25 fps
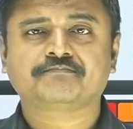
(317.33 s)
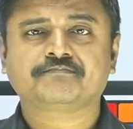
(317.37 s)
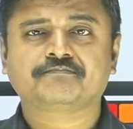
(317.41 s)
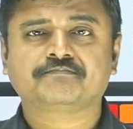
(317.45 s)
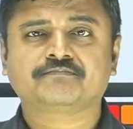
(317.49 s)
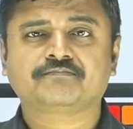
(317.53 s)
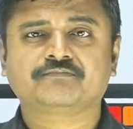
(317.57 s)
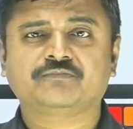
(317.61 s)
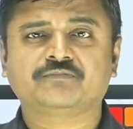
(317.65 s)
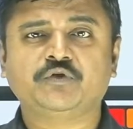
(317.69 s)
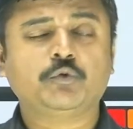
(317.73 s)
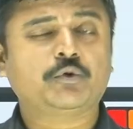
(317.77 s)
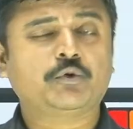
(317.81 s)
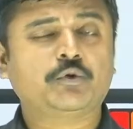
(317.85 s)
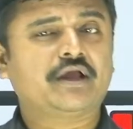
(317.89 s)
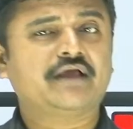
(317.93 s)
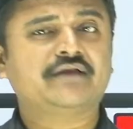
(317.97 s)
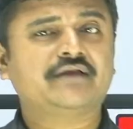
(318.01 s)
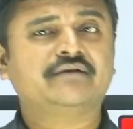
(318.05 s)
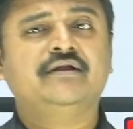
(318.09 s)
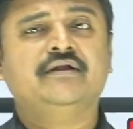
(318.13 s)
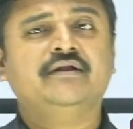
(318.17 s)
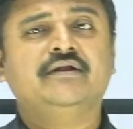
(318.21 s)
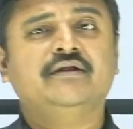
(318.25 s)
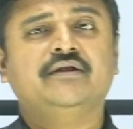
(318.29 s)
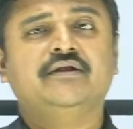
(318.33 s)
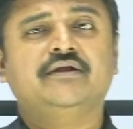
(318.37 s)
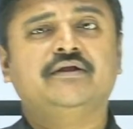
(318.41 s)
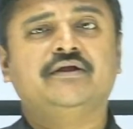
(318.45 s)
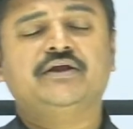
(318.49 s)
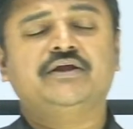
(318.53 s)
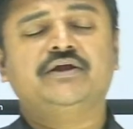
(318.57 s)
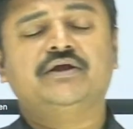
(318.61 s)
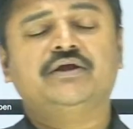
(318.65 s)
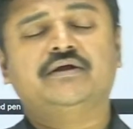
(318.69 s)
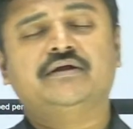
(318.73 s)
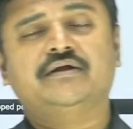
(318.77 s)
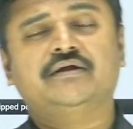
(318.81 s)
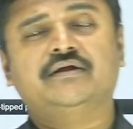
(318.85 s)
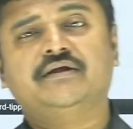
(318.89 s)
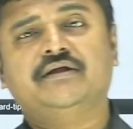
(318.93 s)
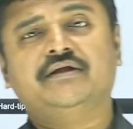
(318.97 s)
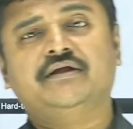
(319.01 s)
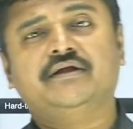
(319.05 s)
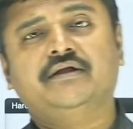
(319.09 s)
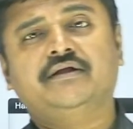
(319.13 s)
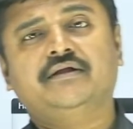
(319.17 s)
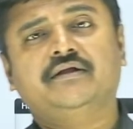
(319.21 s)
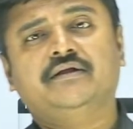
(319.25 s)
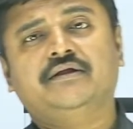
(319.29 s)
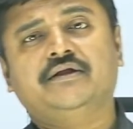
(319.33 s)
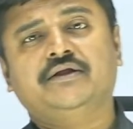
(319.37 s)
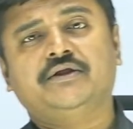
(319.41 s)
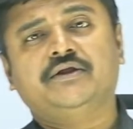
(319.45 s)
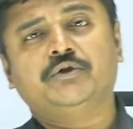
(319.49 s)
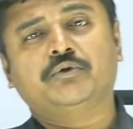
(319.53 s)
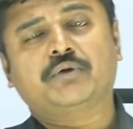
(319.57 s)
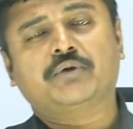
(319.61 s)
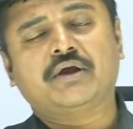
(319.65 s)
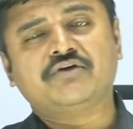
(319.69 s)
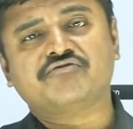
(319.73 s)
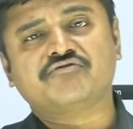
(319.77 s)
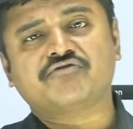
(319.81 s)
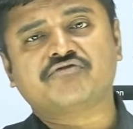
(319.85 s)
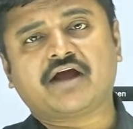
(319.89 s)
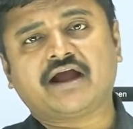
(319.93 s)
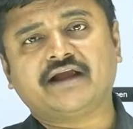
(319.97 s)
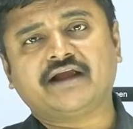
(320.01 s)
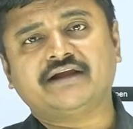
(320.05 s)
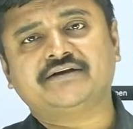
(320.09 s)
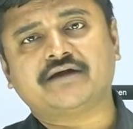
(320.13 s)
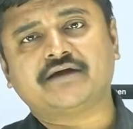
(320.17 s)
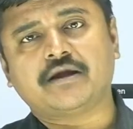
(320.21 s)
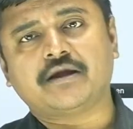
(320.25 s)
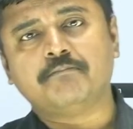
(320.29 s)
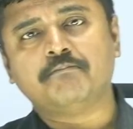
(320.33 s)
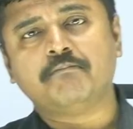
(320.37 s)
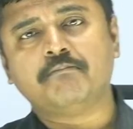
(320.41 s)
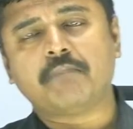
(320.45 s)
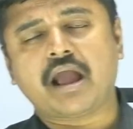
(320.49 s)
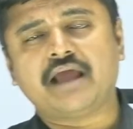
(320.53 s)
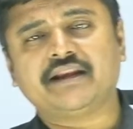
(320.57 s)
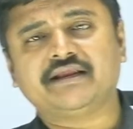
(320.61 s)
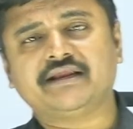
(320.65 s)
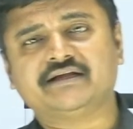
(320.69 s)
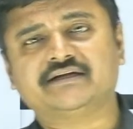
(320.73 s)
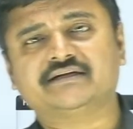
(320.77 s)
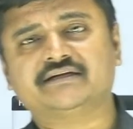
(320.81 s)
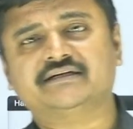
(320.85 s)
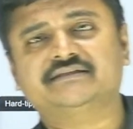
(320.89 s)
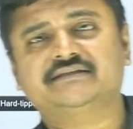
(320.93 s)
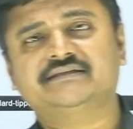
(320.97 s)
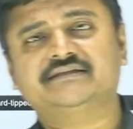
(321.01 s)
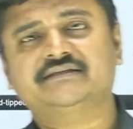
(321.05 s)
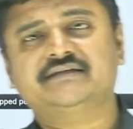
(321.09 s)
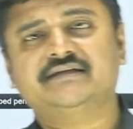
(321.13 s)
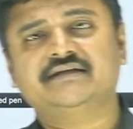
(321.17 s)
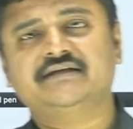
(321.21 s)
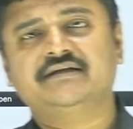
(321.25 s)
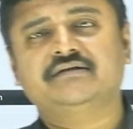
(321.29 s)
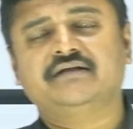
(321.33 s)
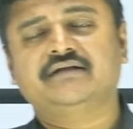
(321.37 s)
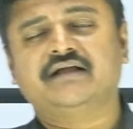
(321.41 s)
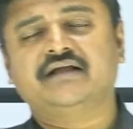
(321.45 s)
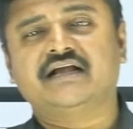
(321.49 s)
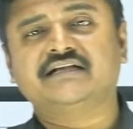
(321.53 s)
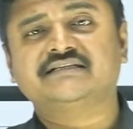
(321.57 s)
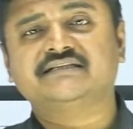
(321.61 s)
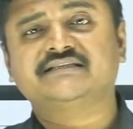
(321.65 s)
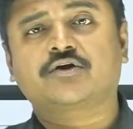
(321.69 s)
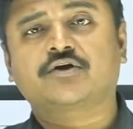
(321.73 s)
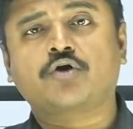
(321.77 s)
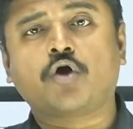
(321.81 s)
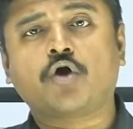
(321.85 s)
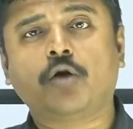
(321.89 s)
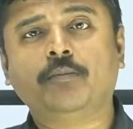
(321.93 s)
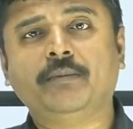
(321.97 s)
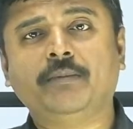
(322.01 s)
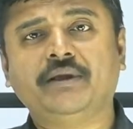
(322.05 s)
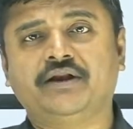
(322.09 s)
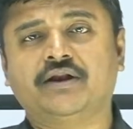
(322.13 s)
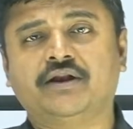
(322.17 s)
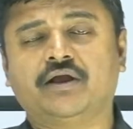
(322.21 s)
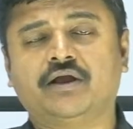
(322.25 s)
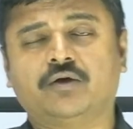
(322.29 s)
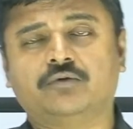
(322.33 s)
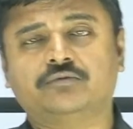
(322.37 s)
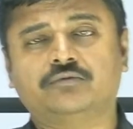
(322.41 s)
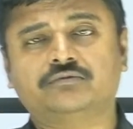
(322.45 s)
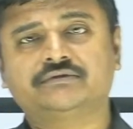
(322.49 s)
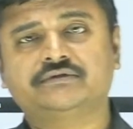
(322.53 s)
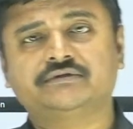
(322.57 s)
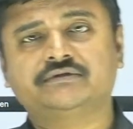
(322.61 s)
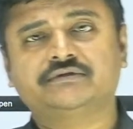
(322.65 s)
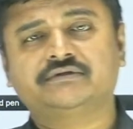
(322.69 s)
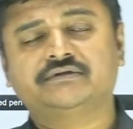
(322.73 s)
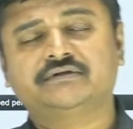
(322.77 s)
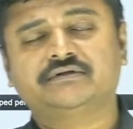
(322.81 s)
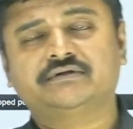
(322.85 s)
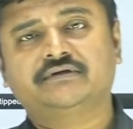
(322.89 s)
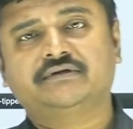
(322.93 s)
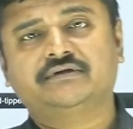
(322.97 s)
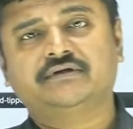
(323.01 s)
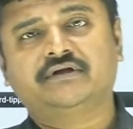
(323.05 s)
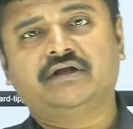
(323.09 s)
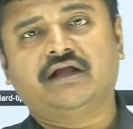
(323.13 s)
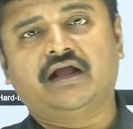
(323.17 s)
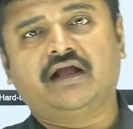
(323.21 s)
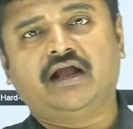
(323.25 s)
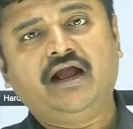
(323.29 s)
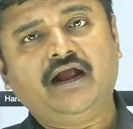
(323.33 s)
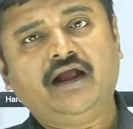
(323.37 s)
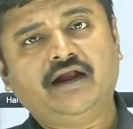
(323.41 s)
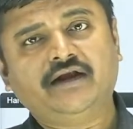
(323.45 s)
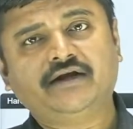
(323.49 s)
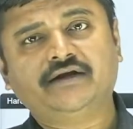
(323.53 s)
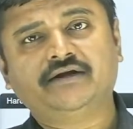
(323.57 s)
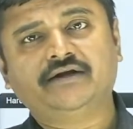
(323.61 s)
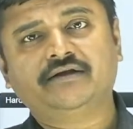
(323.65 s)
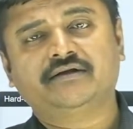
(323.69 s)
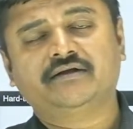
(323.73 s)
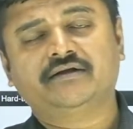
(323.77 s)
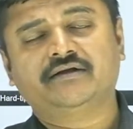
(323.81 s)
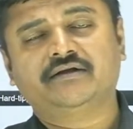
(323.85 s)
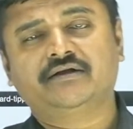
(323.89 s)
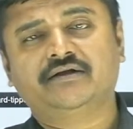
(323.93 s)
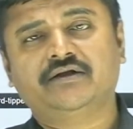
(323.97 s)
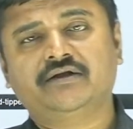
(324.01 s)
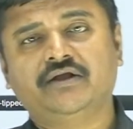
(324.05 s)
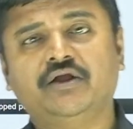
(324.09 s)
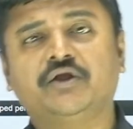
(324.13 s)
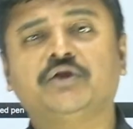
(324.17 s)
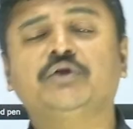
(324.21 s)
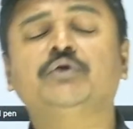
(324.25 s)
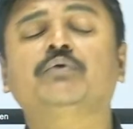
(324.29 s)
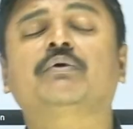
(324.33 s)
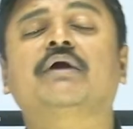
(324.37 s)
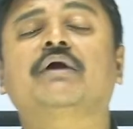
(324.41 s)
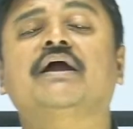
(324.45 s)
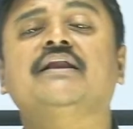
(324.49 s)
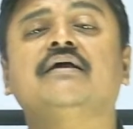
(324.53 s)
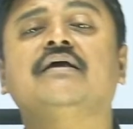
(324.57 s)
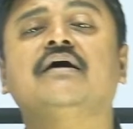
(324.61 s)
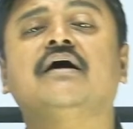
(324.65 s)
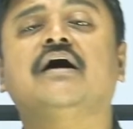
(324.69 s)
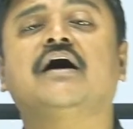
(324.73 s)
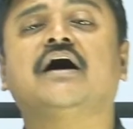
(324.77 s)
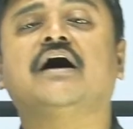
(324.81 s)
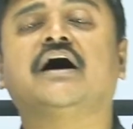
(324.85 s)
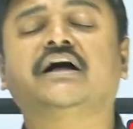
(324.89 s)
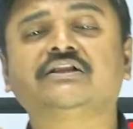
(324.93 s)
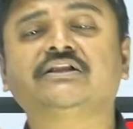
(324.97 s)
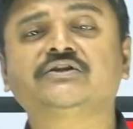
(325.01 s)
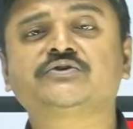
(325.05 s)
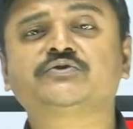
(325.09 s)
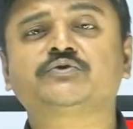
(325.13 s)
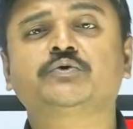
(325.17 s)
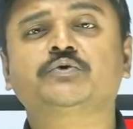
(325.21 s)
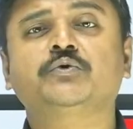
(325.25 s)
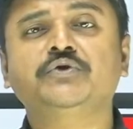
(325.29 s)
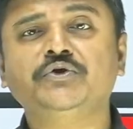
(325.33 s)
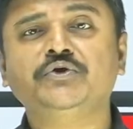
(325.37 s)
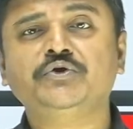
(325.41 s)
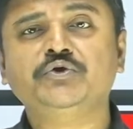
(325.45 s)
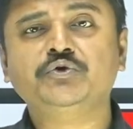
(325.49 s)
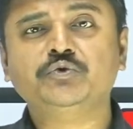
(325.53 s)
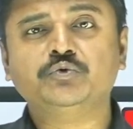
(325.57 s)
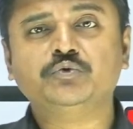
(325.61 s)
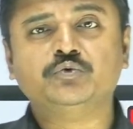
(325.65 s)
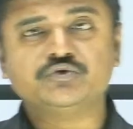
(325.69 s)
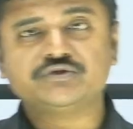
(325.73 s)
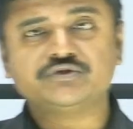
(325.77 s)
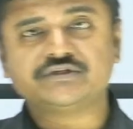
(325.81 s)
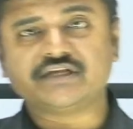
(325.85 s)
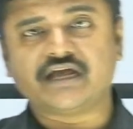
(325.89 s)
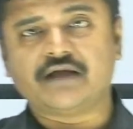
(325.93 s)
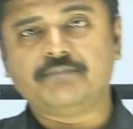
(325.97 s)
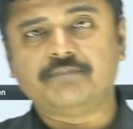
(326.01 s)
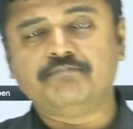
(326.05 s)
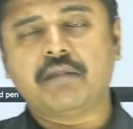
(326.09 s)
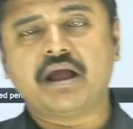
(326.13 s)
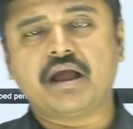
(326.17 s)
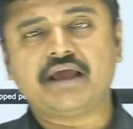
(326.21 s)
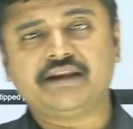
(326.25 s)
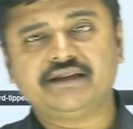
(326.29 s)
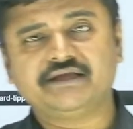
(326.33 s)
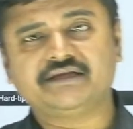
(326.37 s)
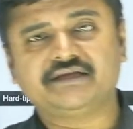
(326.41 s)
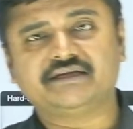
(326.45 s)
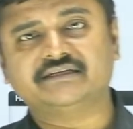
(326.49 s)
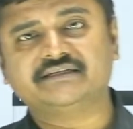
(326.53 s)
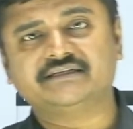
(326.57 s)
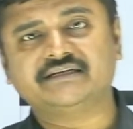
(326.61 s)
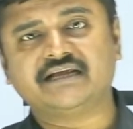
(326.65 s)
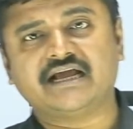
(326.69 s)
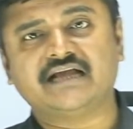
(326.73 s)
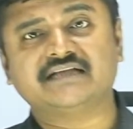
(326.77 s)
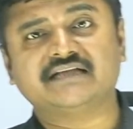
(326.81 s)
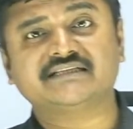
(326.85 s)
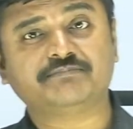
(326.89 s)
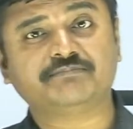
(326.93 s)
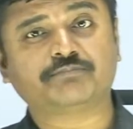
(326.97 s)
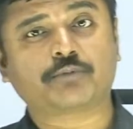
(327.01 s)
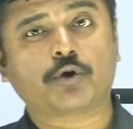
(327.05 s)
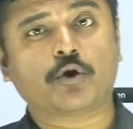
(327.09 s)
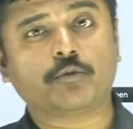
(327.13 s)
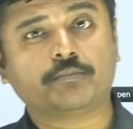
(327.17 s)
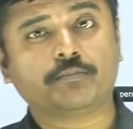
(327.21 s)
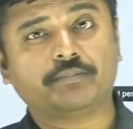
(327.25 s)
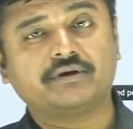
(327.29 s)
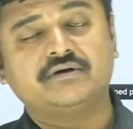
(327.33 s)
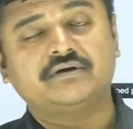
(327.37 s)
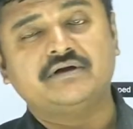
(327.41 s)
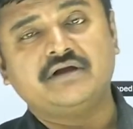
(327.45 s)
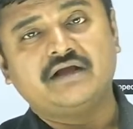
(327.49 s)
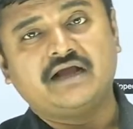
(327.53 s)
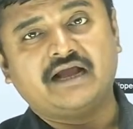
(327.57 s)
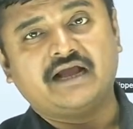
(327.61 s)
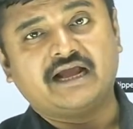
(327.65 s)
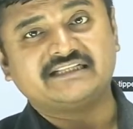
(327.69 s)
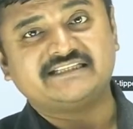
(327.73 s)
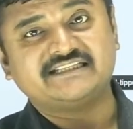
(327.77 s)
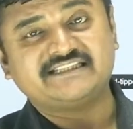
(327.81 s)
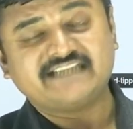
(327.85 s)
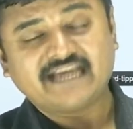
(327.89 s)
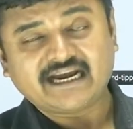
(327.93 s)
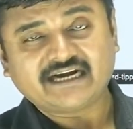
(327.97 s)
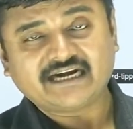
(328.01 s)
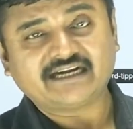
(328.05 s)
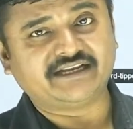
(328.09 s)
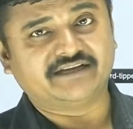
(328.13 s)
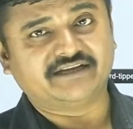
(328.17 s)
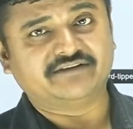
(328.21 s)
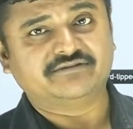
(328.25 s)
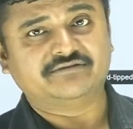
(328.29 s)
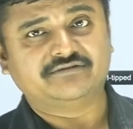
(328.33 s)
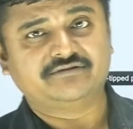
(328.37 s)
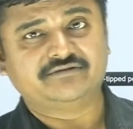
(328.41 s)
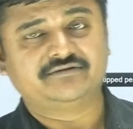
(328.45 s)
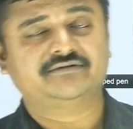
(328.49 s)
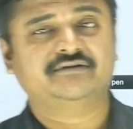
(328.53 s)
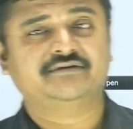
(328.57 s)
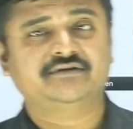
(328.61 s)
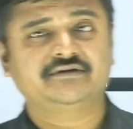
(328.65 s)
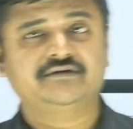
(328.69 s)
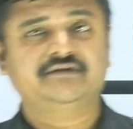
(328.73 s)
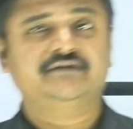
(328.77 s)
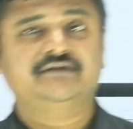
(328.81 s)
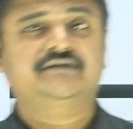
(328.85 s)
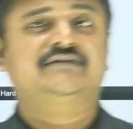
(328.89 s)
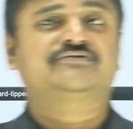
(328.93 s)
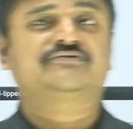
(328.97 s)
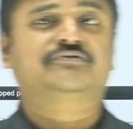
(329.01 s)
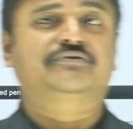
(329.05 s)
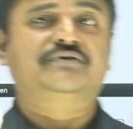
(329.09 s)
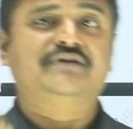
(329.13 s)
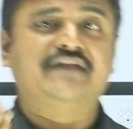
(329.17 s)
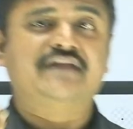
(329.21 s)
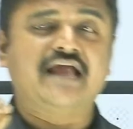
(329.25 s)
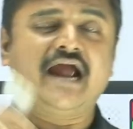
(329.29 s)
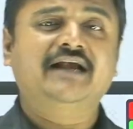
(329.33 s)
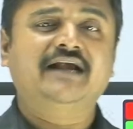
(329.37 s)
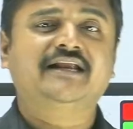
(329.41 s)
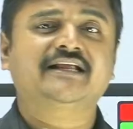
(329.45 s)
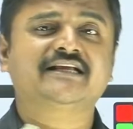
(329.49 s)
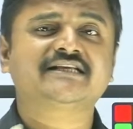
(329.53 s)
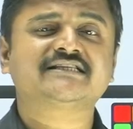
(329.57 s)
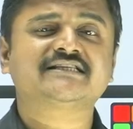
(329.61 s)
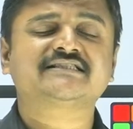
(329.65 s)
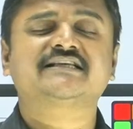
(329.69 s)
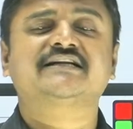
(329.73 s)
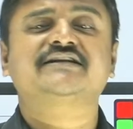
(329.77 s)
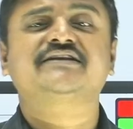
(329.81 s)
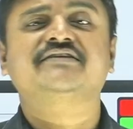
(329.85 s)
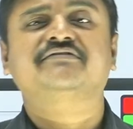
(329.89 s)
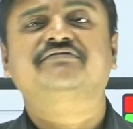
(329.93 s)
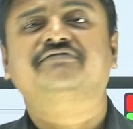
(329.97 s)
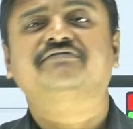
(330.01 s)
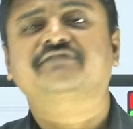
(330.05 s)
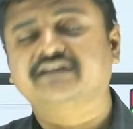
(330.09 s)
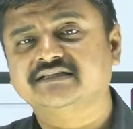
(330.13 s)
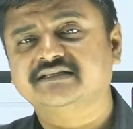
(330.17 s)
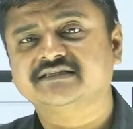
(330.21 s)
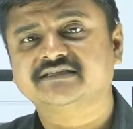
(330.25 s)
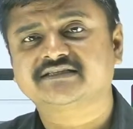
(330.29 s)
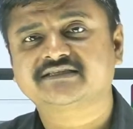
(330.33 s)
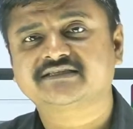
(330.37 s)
You can uh, you can write American as a common noun, and you can also use American as a proper adjective. So that is the difference.